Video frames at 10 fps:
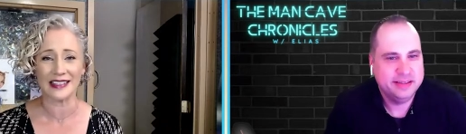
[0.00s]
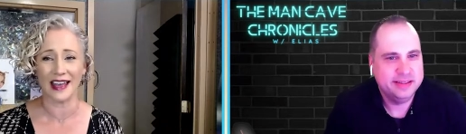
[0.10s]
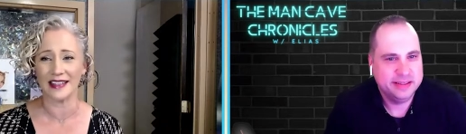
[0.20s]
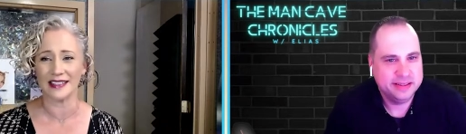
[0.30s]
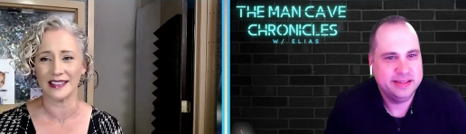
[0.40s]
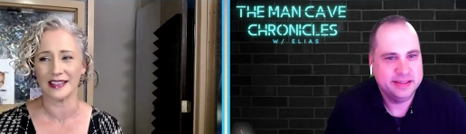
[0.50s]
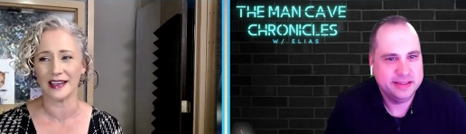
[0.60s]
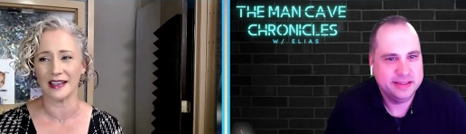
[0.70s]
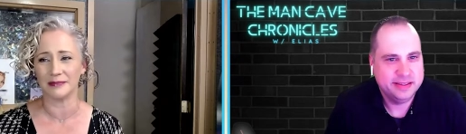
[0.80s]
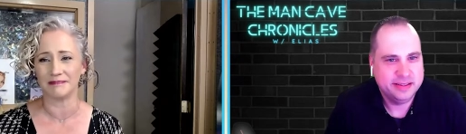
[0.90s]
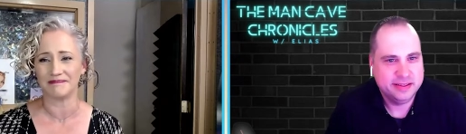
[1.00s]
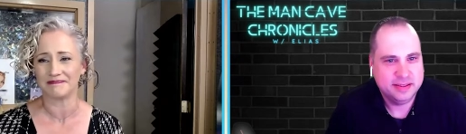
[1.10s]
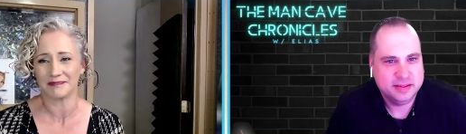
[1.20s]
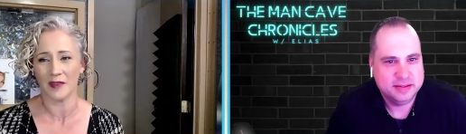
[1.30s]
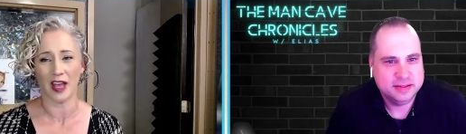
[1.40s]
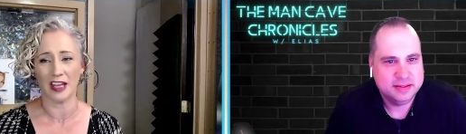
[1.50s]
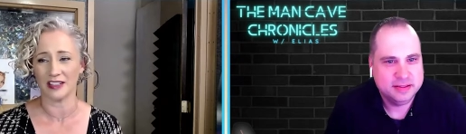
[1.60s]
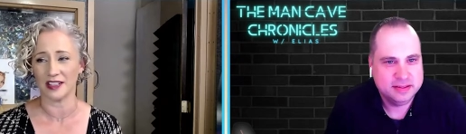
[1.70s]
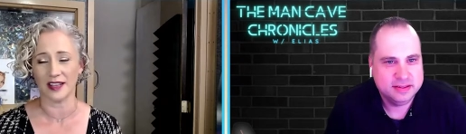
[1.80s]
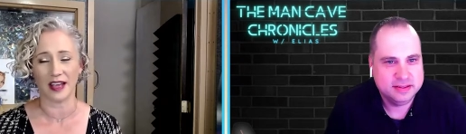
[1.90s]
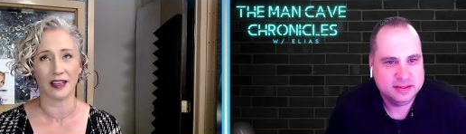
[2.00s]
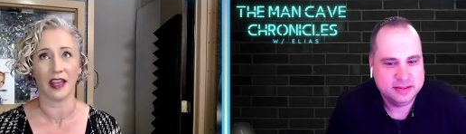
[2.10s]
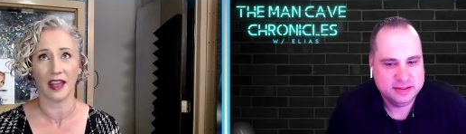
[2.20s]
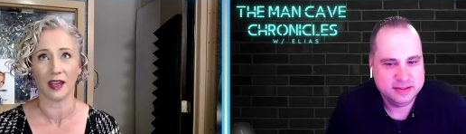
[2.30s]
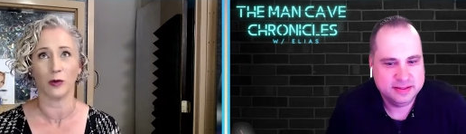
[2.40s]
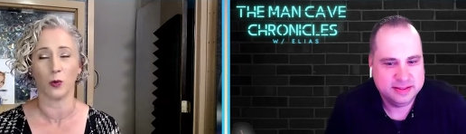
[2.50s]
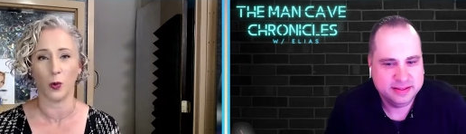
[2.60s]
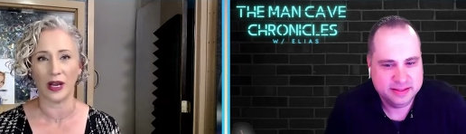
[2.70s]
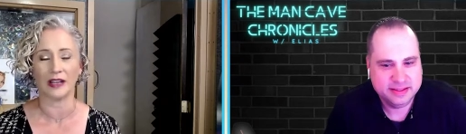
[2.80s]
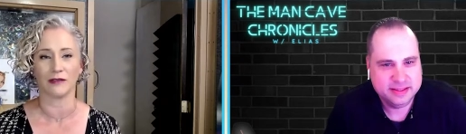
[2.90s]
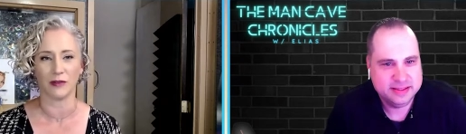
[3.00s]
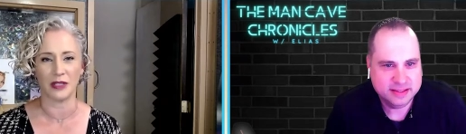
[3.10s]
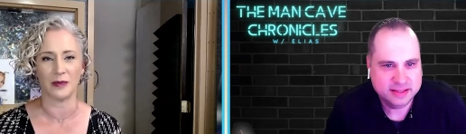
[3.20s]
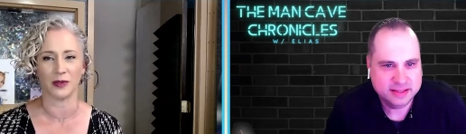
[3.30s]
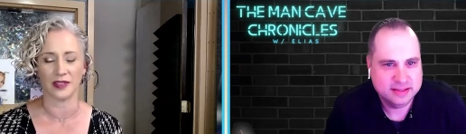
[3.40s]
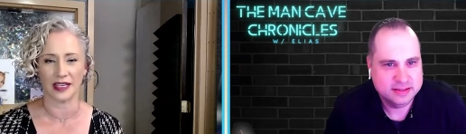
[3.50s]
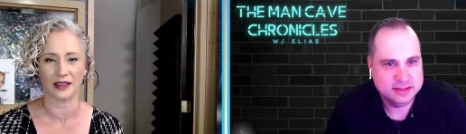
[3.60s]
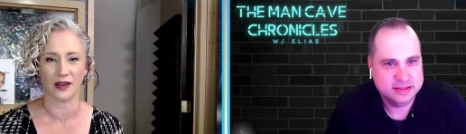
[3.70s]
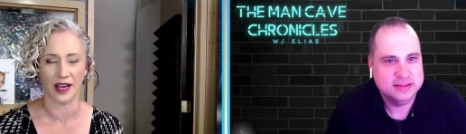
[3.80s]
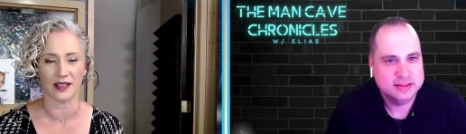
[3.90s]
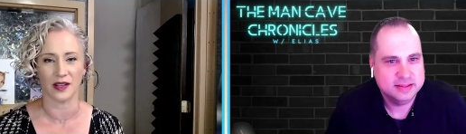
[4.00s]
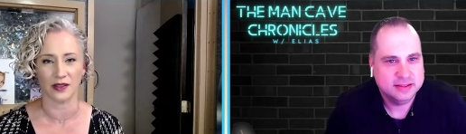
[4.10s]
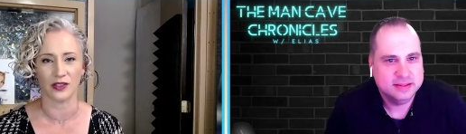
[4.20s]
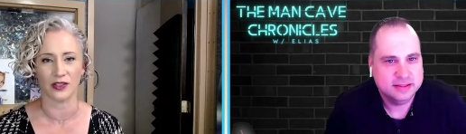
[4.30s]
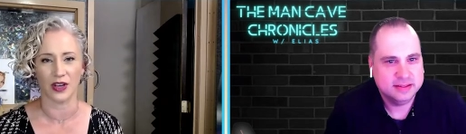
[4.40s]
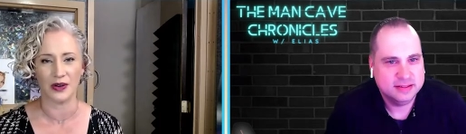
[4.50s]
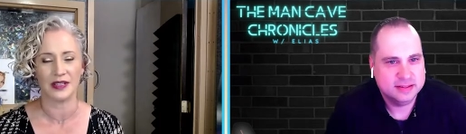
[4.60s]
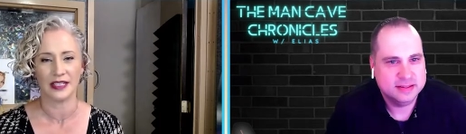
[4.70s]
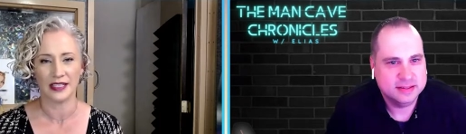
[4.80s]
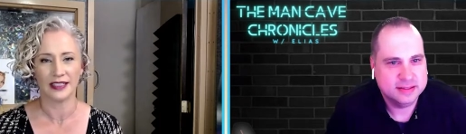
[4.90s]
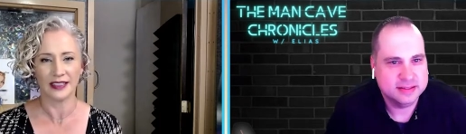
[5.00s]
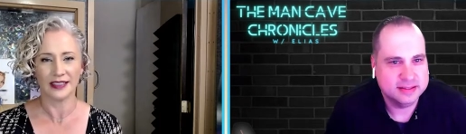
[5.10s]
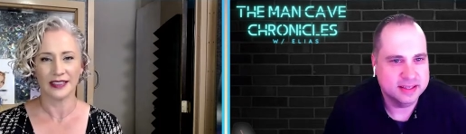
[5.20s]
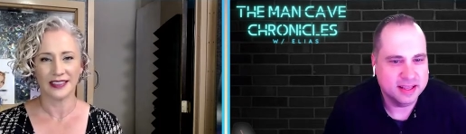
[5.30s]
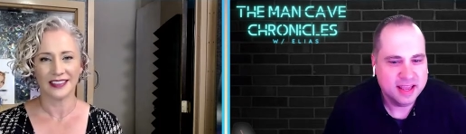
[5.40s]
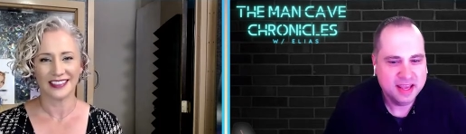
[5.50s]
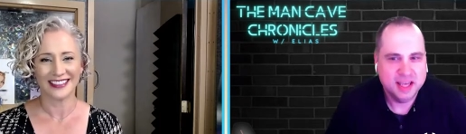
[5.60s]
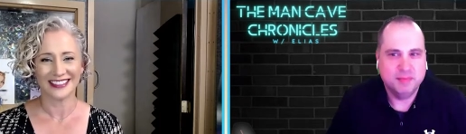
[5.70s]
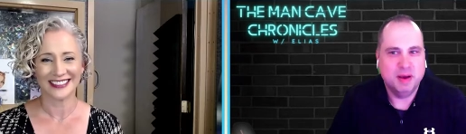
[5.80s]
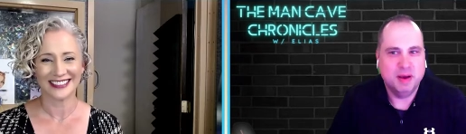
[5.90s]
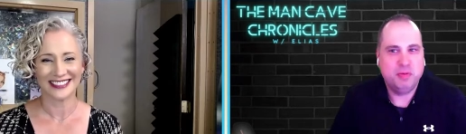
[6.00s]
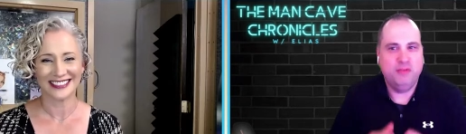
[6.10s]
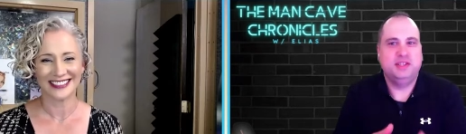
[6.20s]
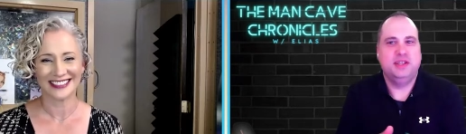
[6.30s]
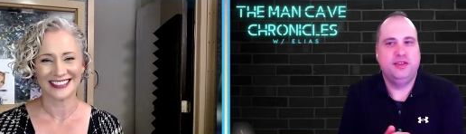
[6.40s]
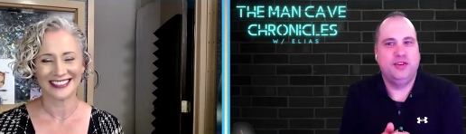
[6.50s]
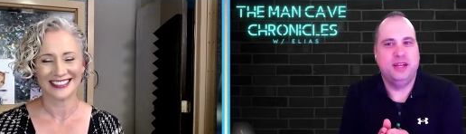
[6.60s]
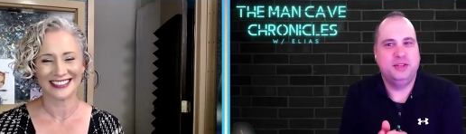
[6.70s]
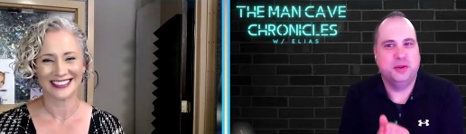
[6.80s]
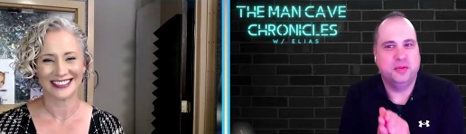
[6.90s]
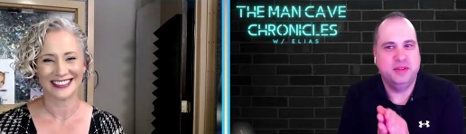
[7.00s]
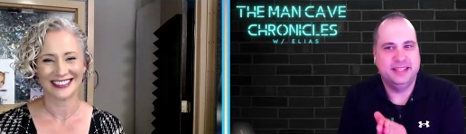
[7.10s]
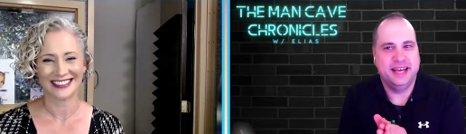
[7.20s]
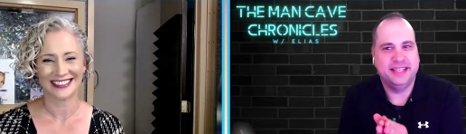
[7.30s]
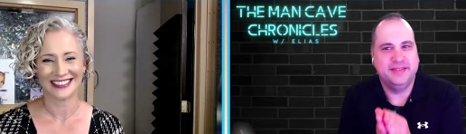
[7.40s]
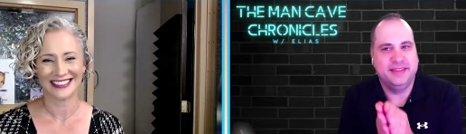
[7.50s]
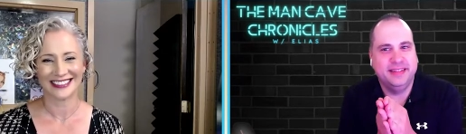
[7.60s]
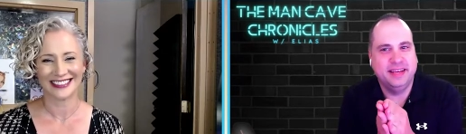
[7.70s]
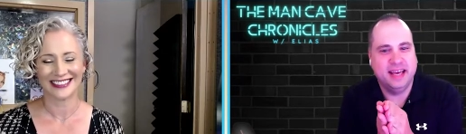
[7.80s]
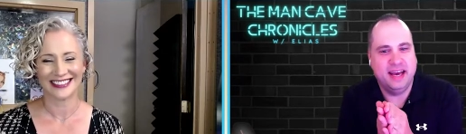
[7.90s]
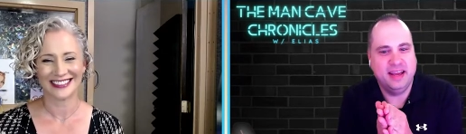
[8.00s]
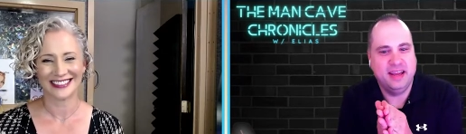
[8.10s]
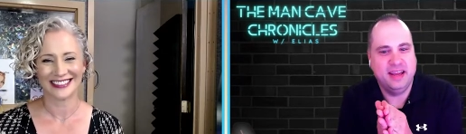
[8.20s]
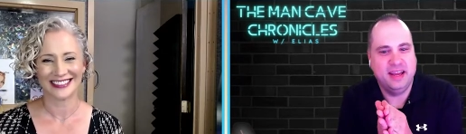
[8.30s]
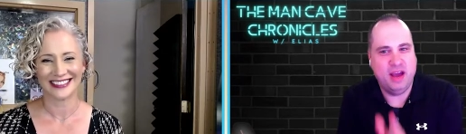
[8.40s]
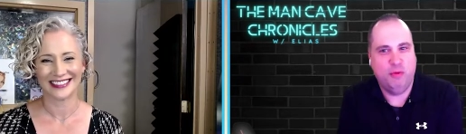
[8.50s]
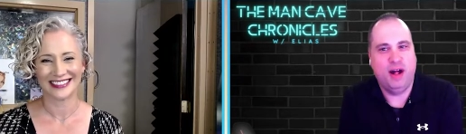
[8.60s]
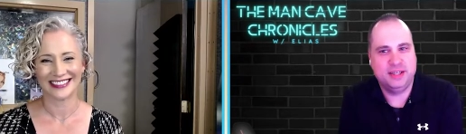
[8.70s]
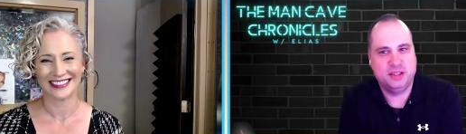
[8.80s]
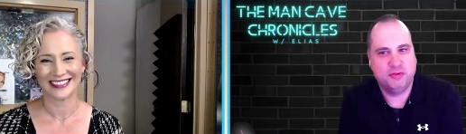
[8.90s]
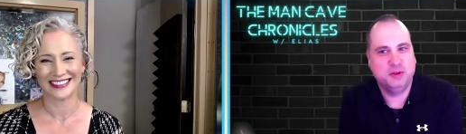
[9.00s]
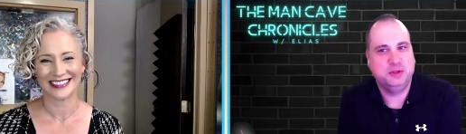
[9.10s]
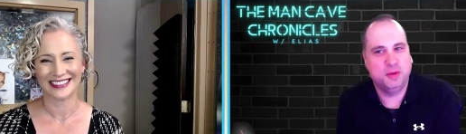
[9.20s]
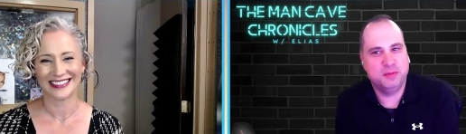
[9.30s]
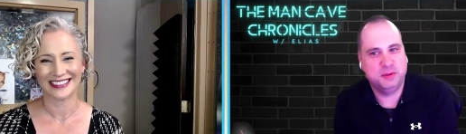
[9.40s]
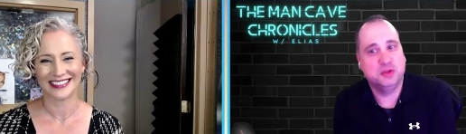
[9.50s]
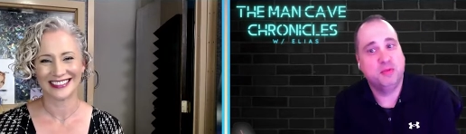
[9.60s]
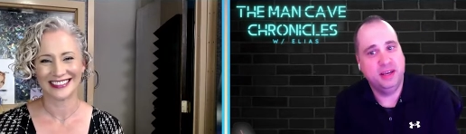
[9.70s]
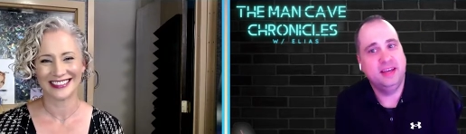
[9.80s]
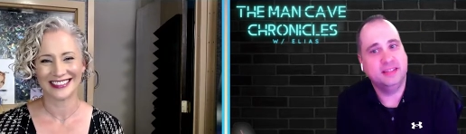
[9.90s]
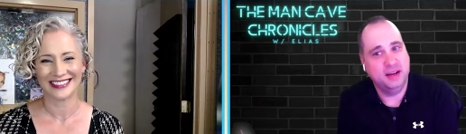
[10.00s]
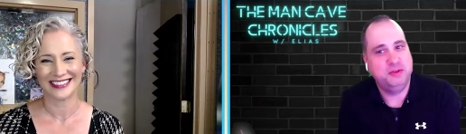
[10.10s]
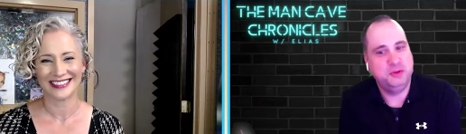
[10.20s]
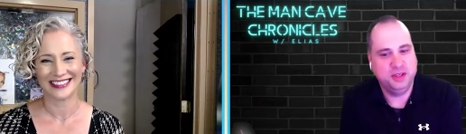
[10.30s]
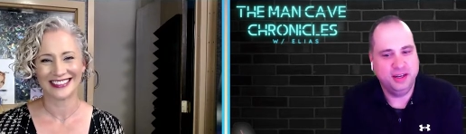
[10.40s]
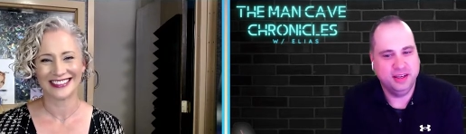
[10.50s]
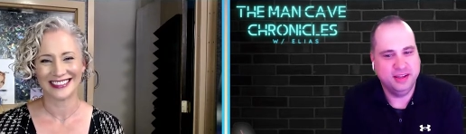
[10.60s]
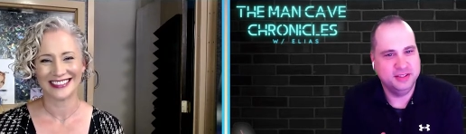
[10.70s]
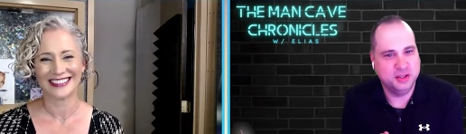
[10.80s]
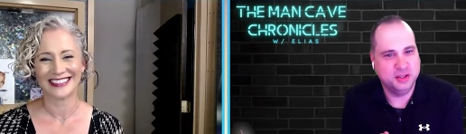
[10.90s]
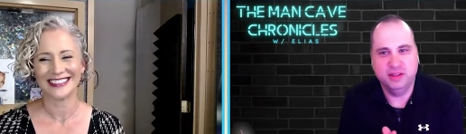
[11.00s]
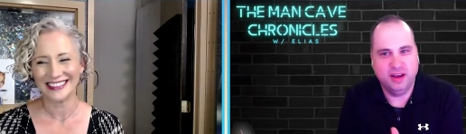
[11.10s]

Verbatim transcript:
Speaker 1: and um, i just i can't wait for people to get their hands on this show
Speaker 2: in my previous interview i told them the exact same thing like i watched the first two episodes with my kids i have two young kids and we